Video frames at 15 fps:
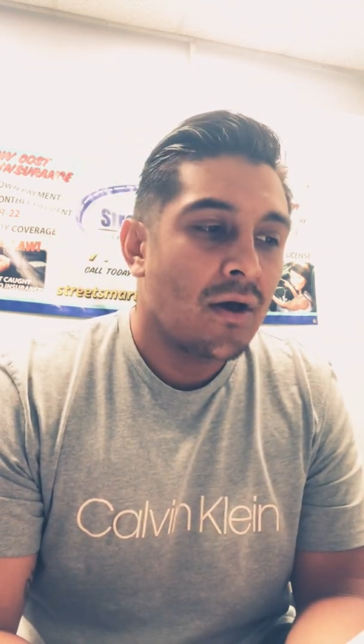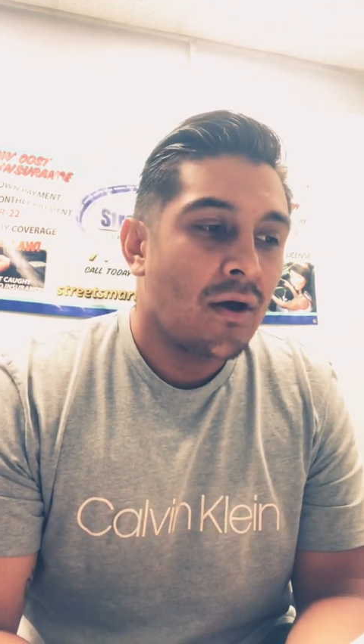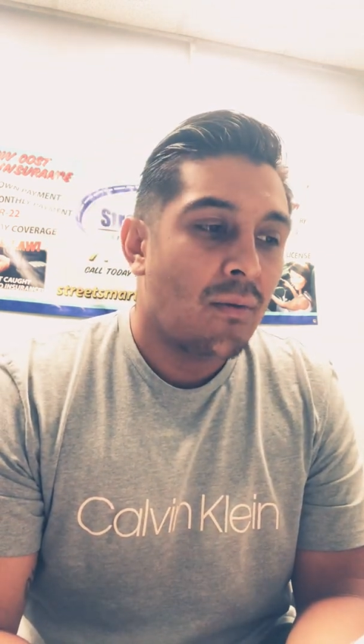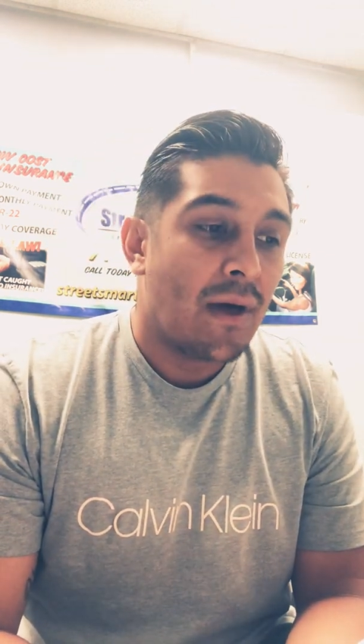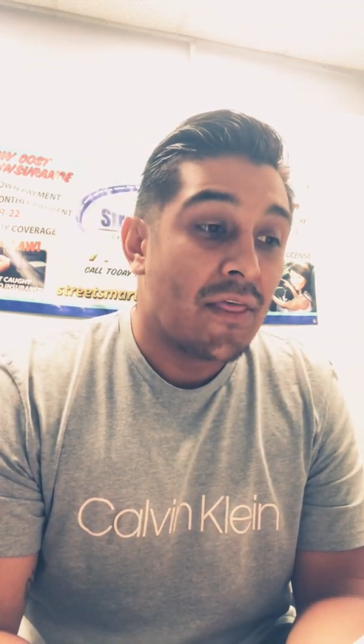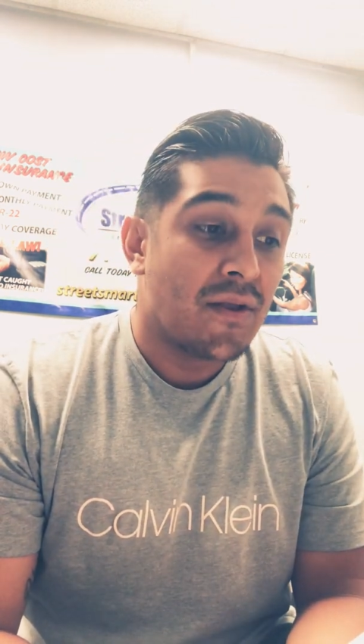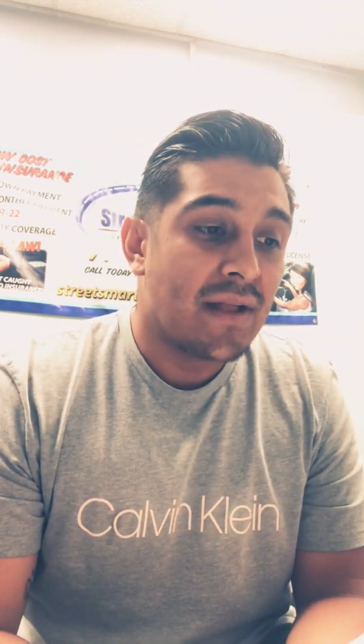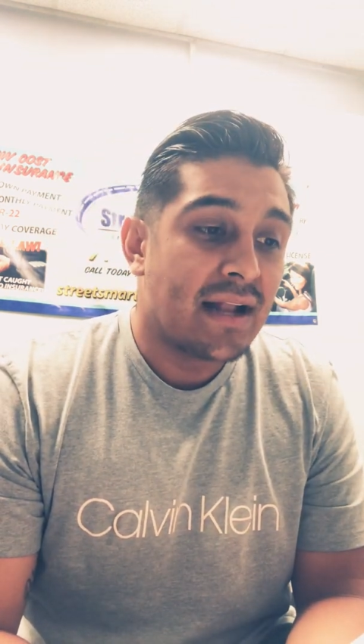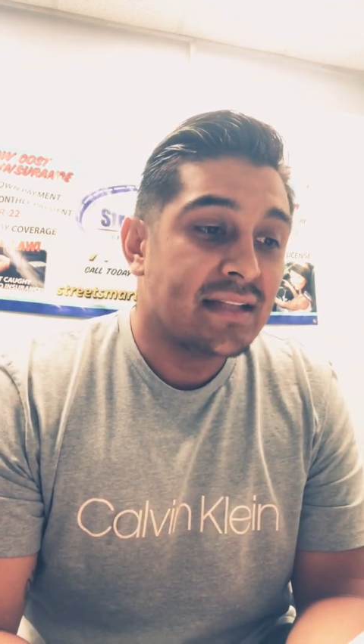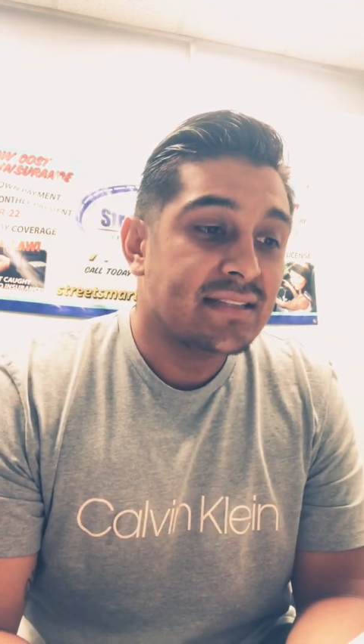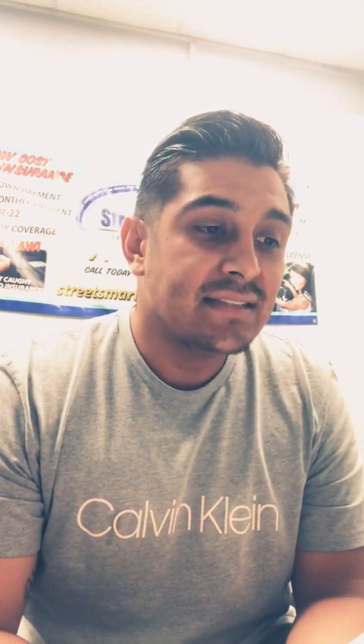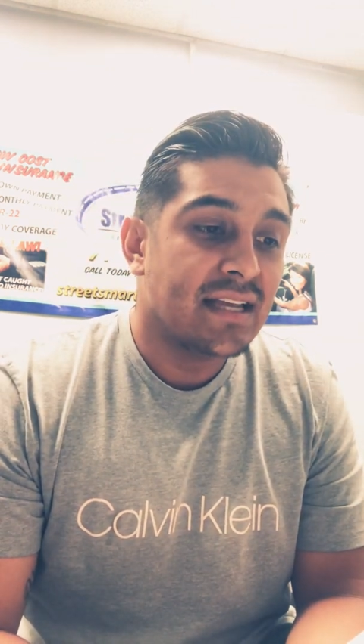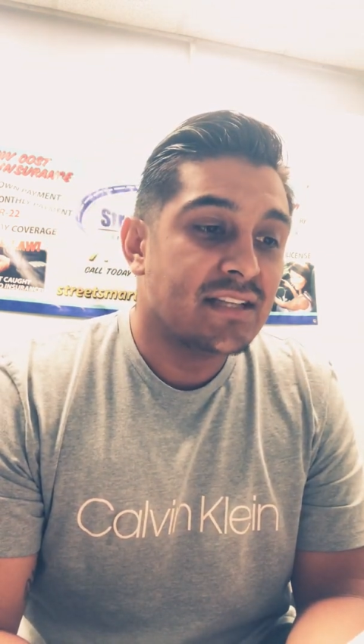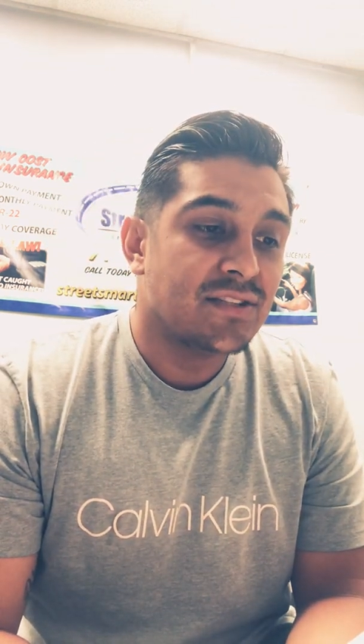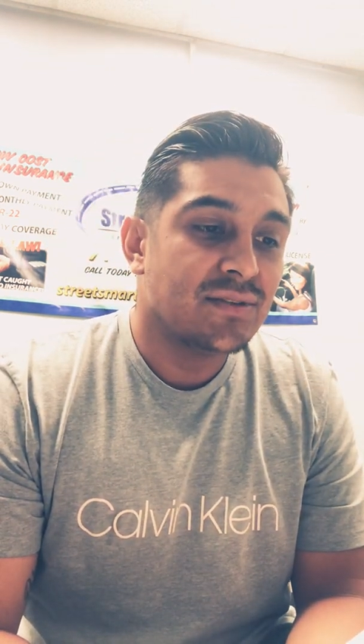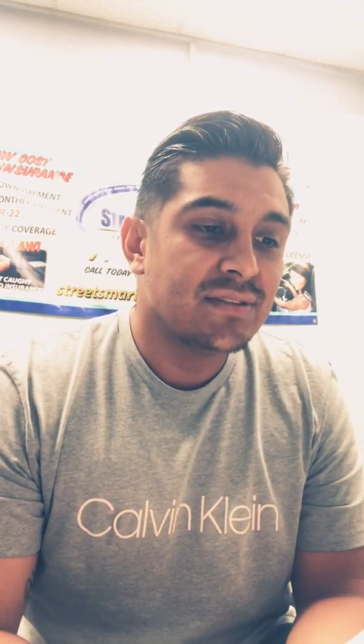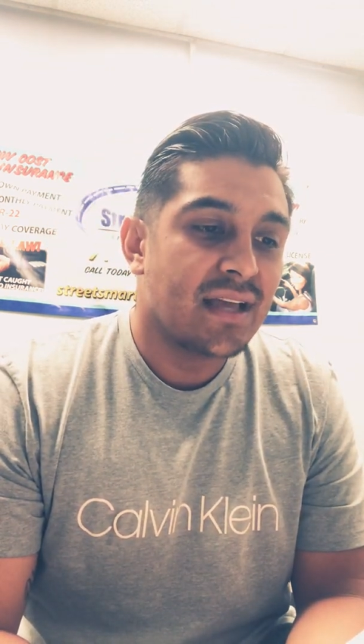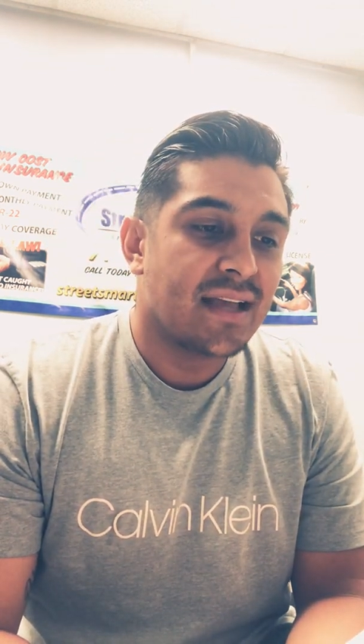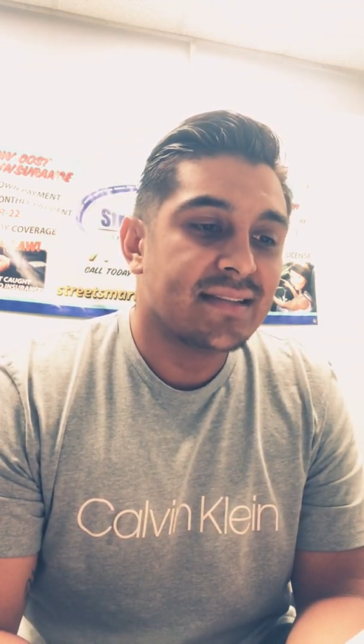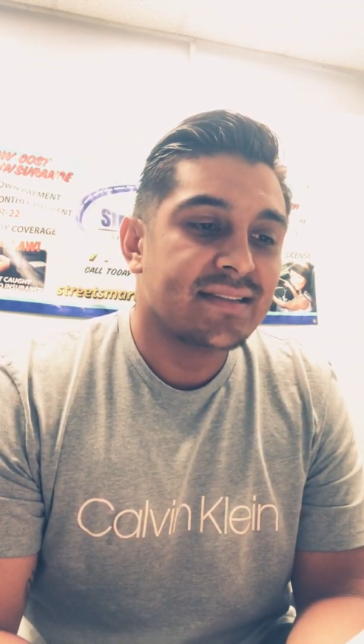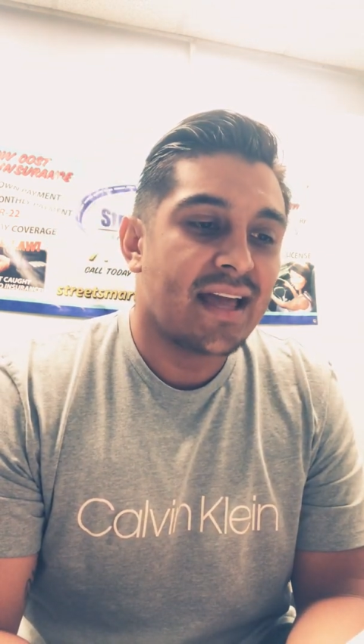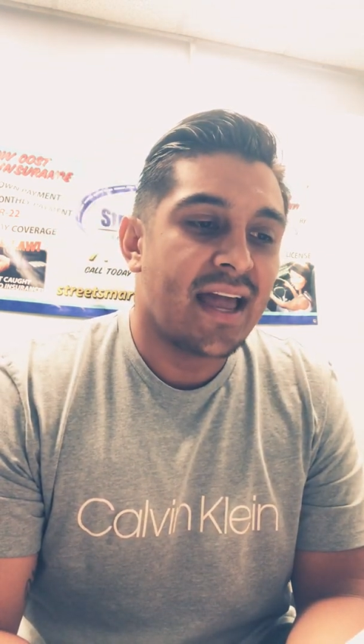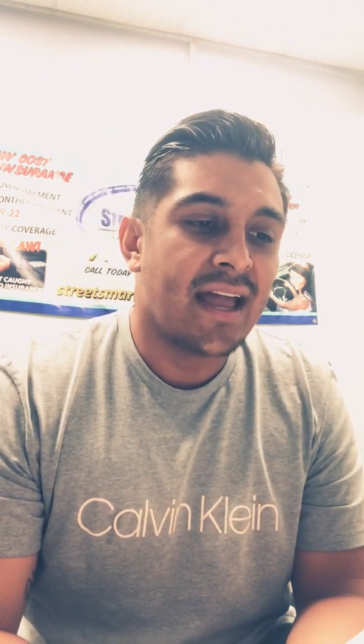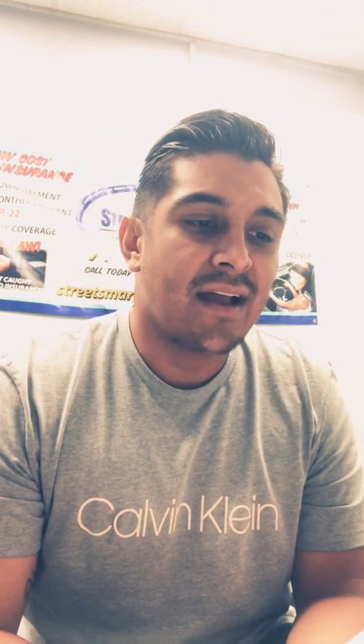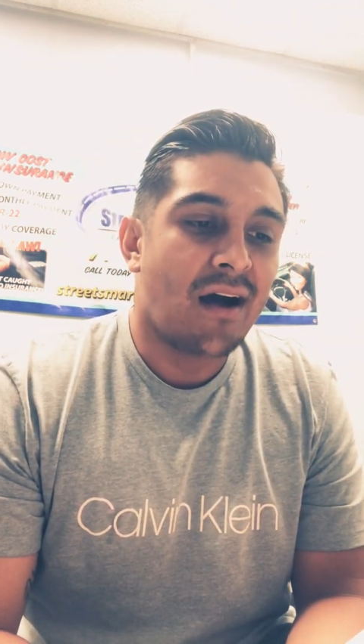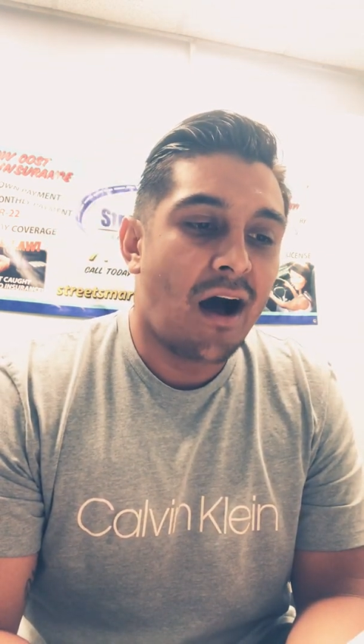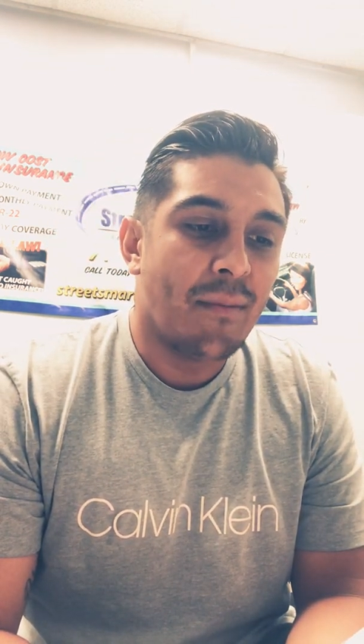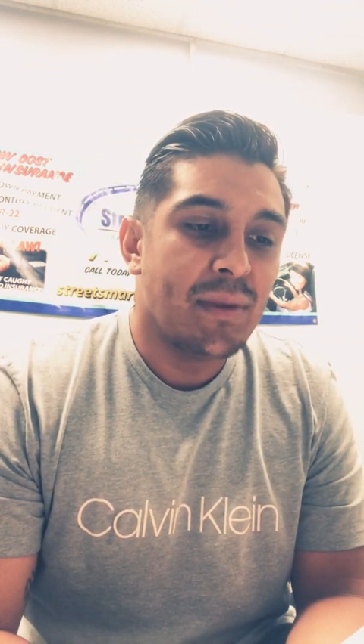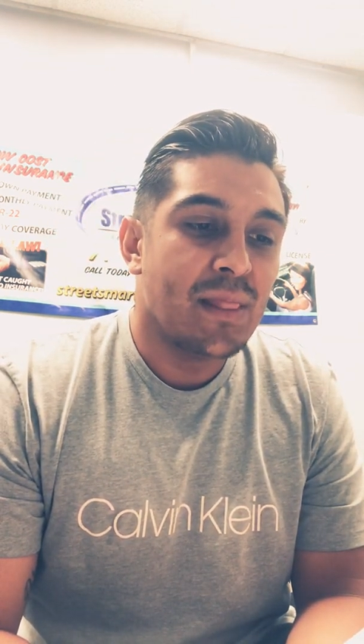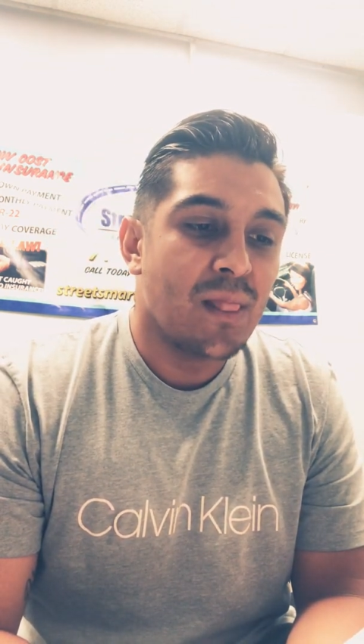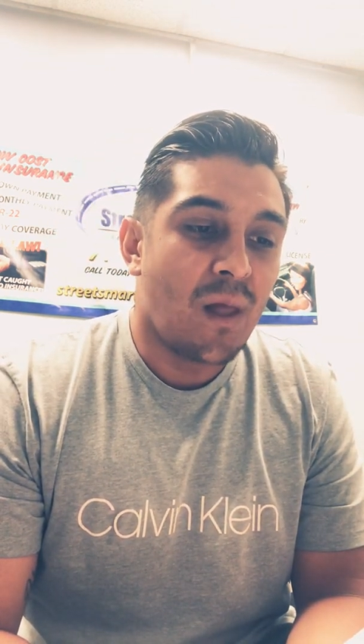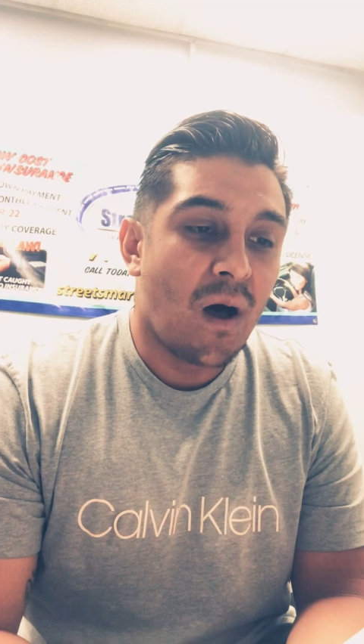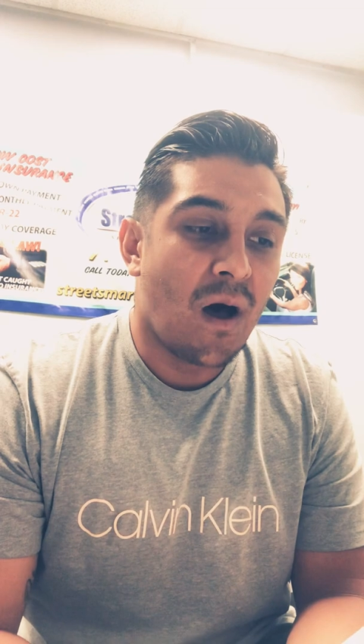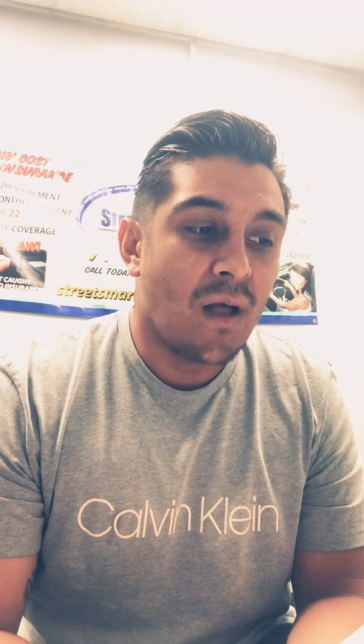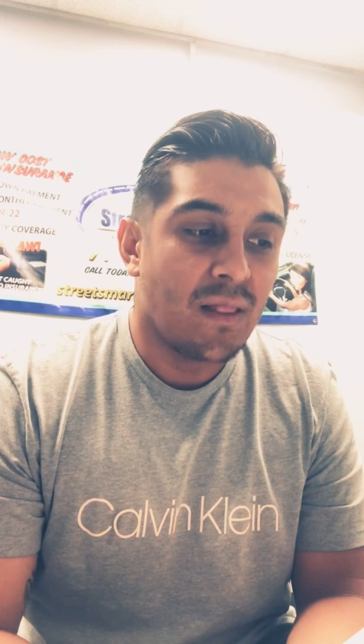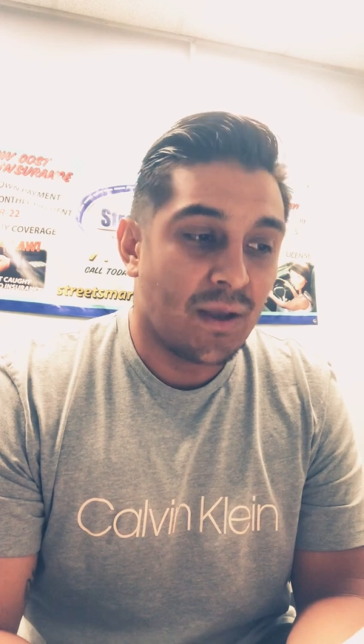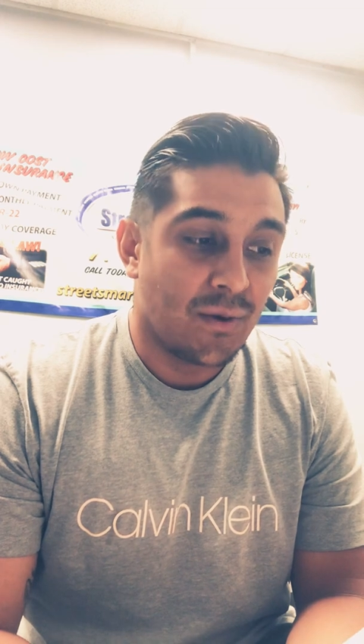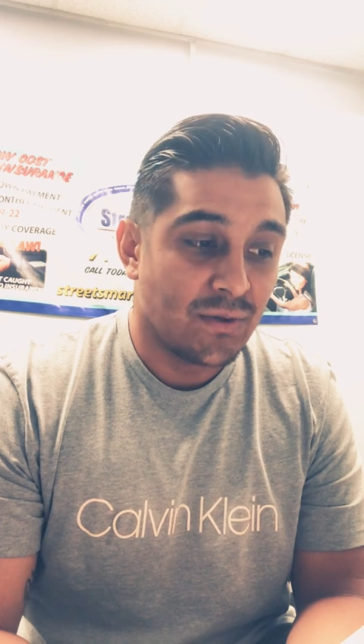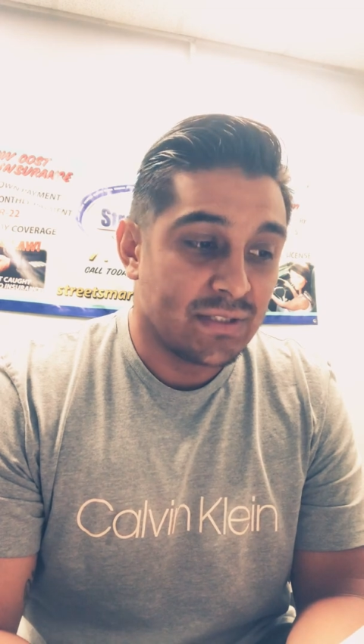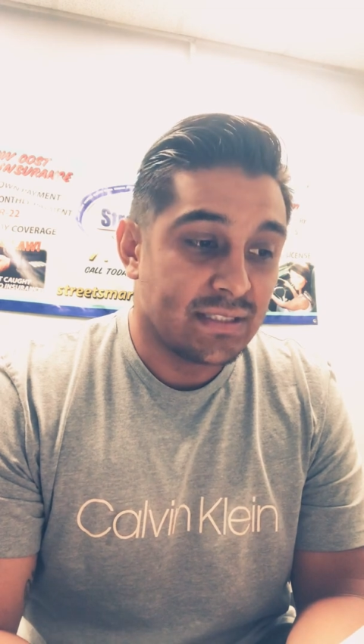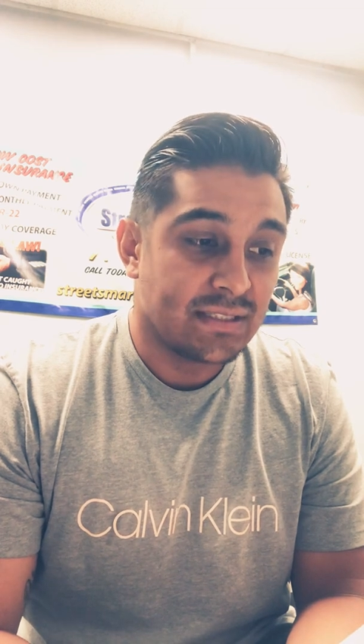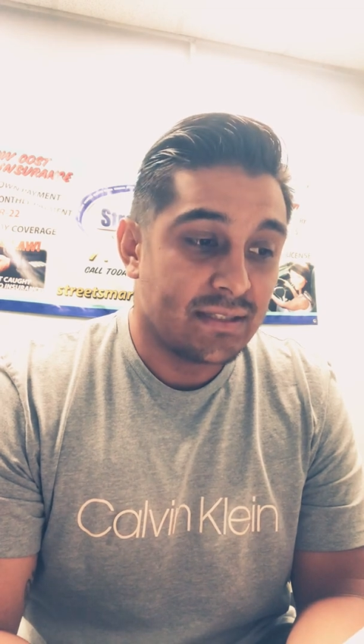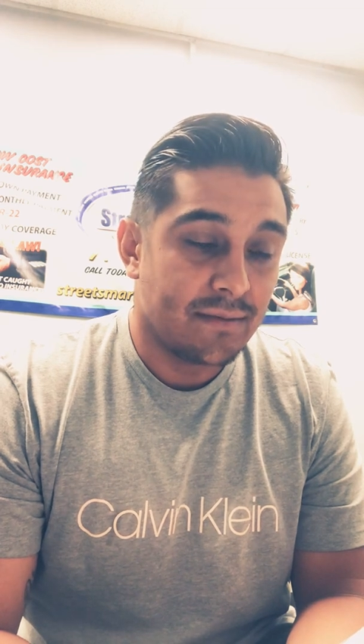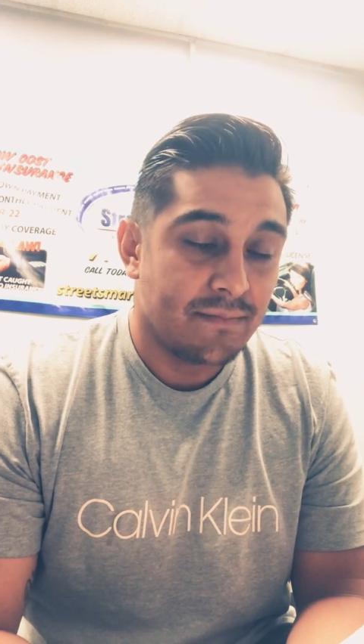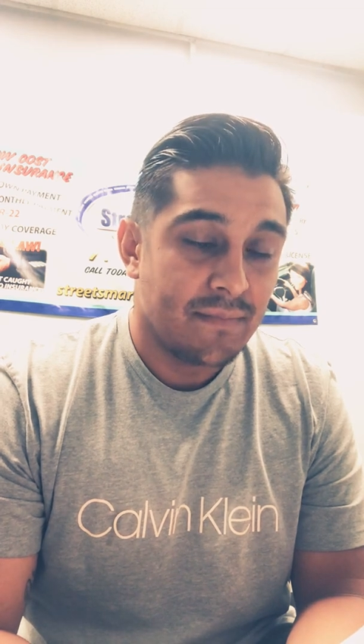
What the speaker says: while the United States uses a common law legal system.